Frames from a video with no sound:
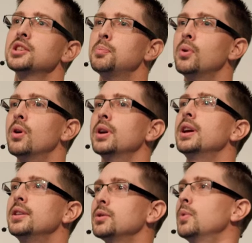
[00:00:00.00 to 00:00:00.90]
support
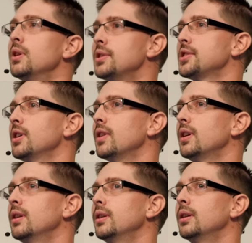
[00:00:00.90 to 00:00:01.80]
into Windows Server.
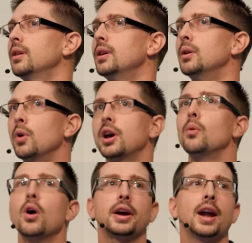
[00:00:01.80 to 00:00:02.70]
We're going to
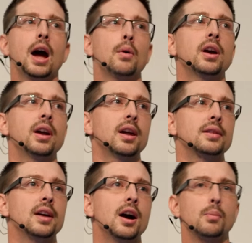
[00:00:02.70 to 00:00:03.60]
work out how we're going to get
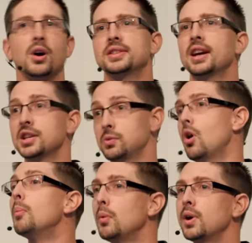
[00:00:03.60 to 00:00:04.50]
it done. It might take us a
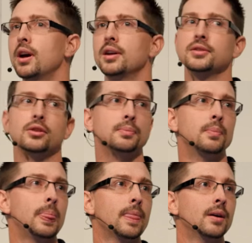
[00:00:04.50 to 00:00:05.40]
while, but we're going to do it.
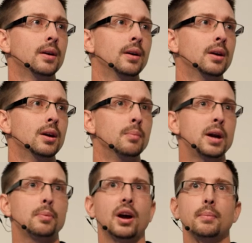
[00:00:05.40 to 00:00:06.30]

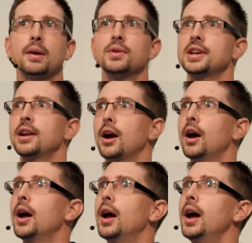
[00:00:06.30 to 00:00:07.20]
People like me, we suddenly go,
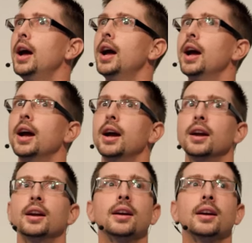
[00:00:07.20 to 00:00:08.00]
hey,